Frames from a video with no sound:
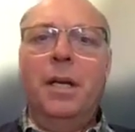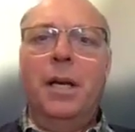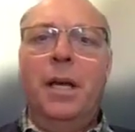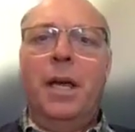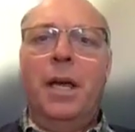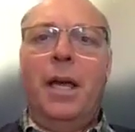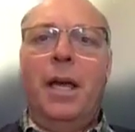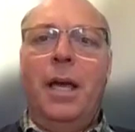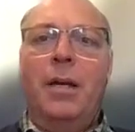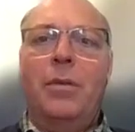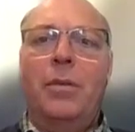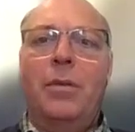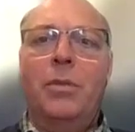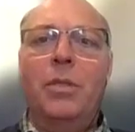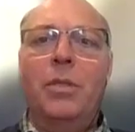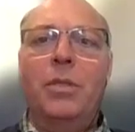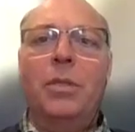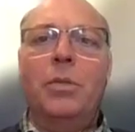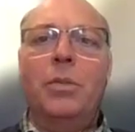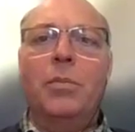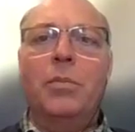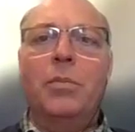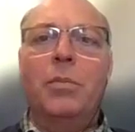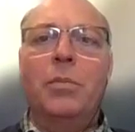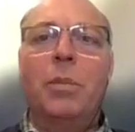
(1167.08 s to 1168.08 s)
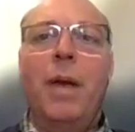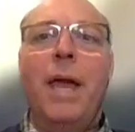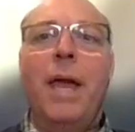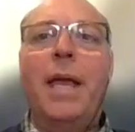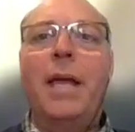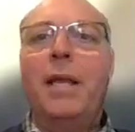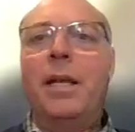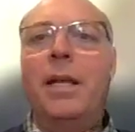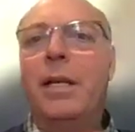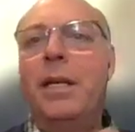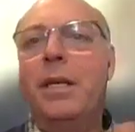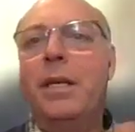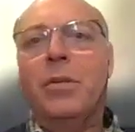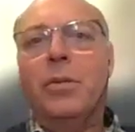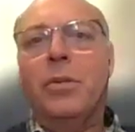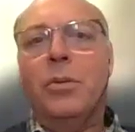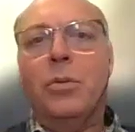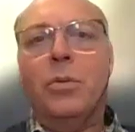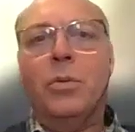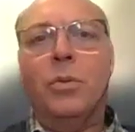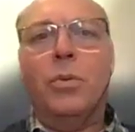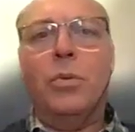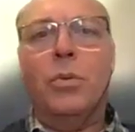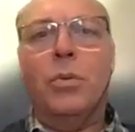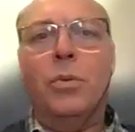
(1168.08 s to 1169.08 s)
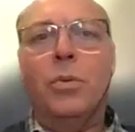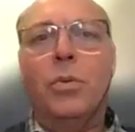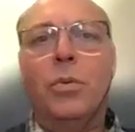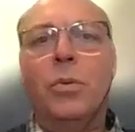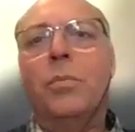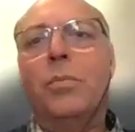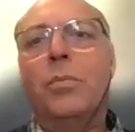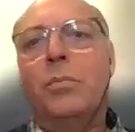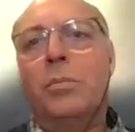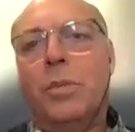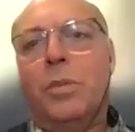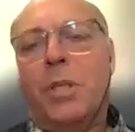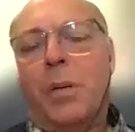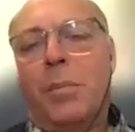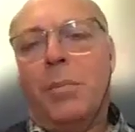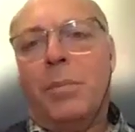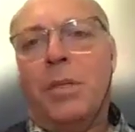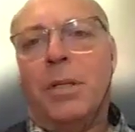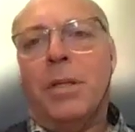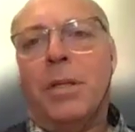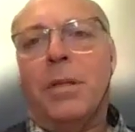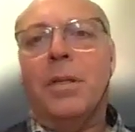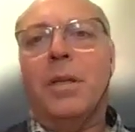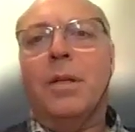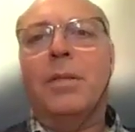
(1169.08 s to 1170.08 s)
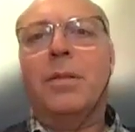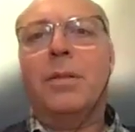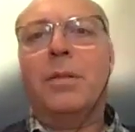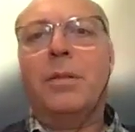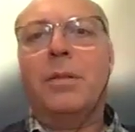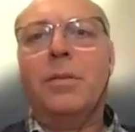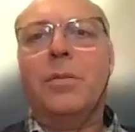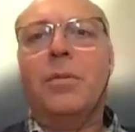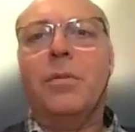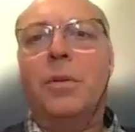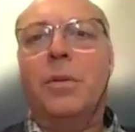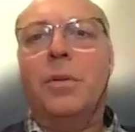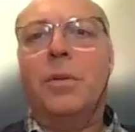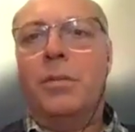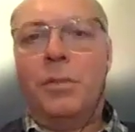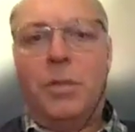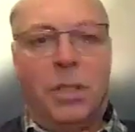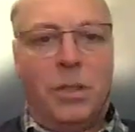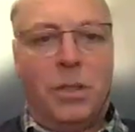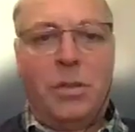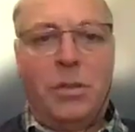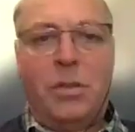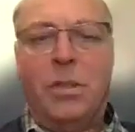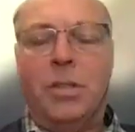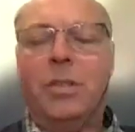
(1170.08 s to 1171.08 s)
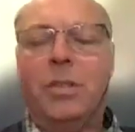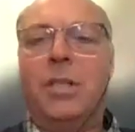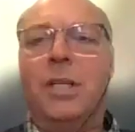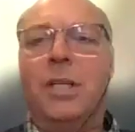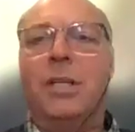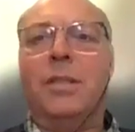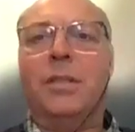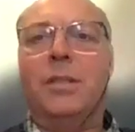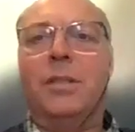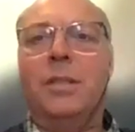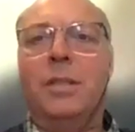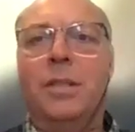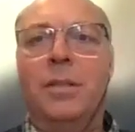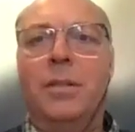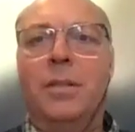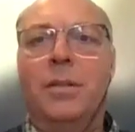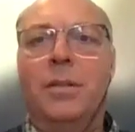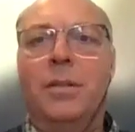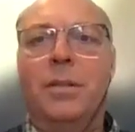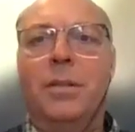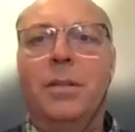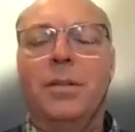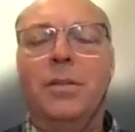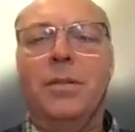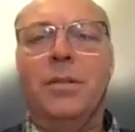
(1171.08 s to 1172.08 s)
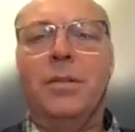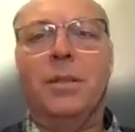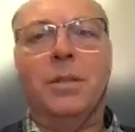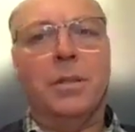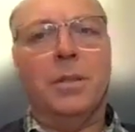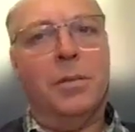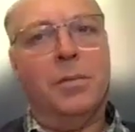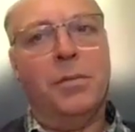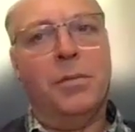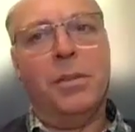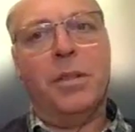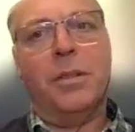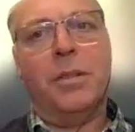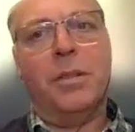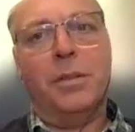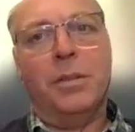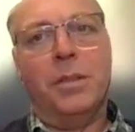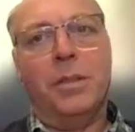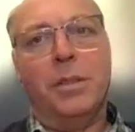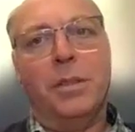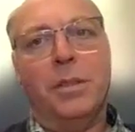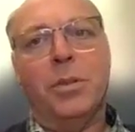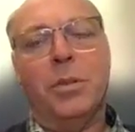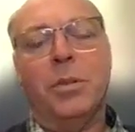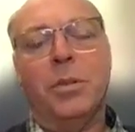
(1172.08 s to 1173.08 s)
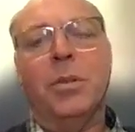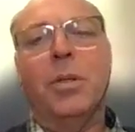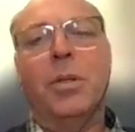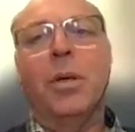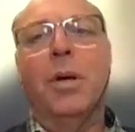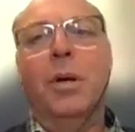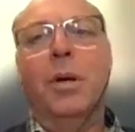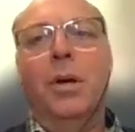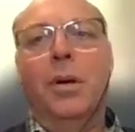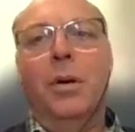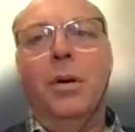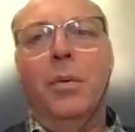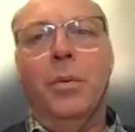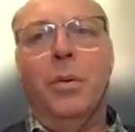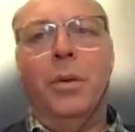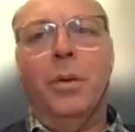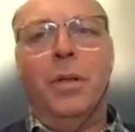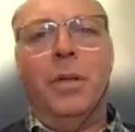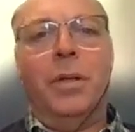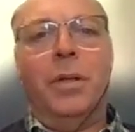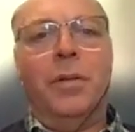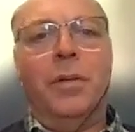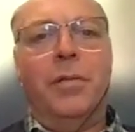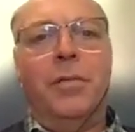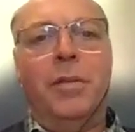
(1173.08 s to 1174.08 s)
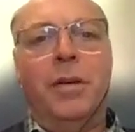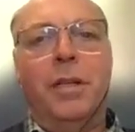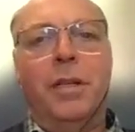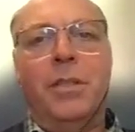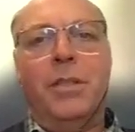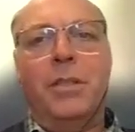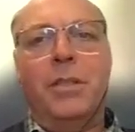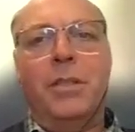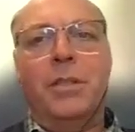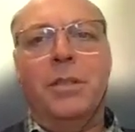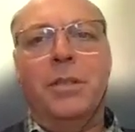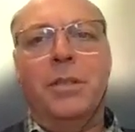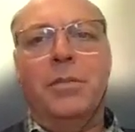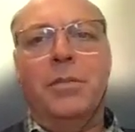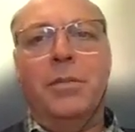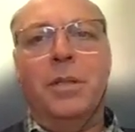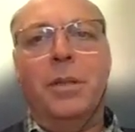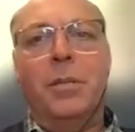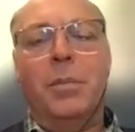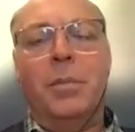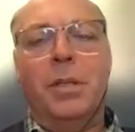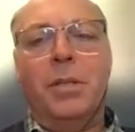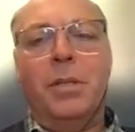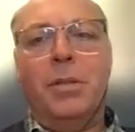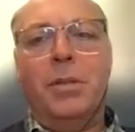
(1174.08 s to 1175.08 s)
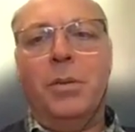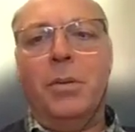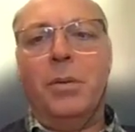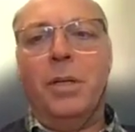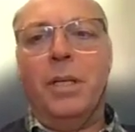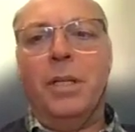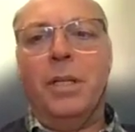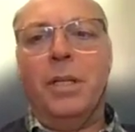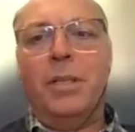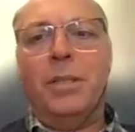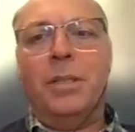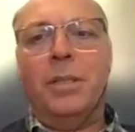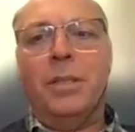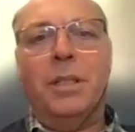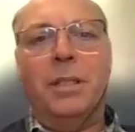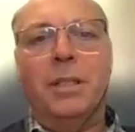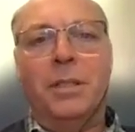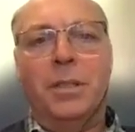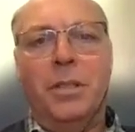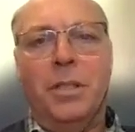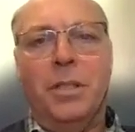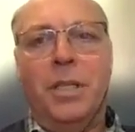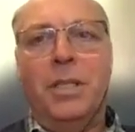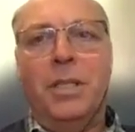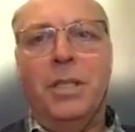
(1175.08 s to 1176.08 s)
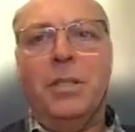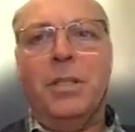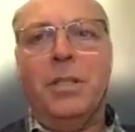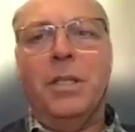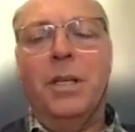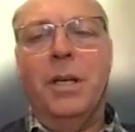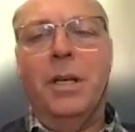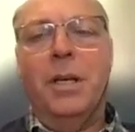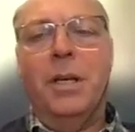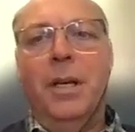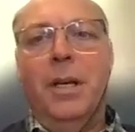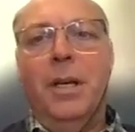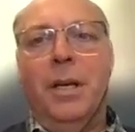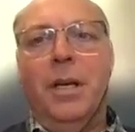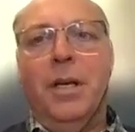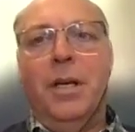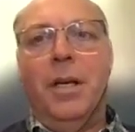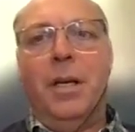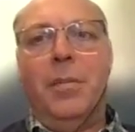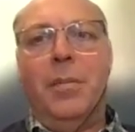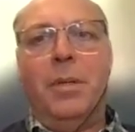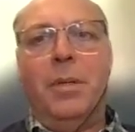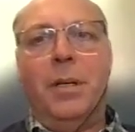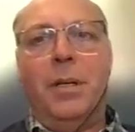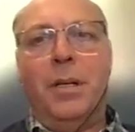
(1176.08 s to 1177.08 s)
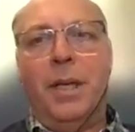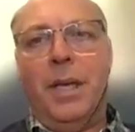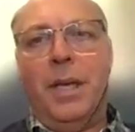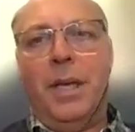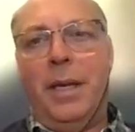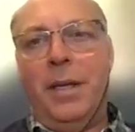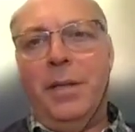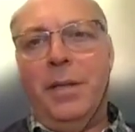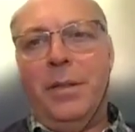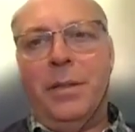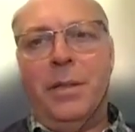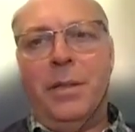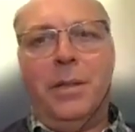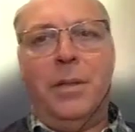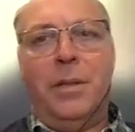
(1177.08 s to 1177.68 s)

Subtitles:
and which may lead to something that we've just discussed, a significant issue with an infection, with a pus collection in the chest. But again,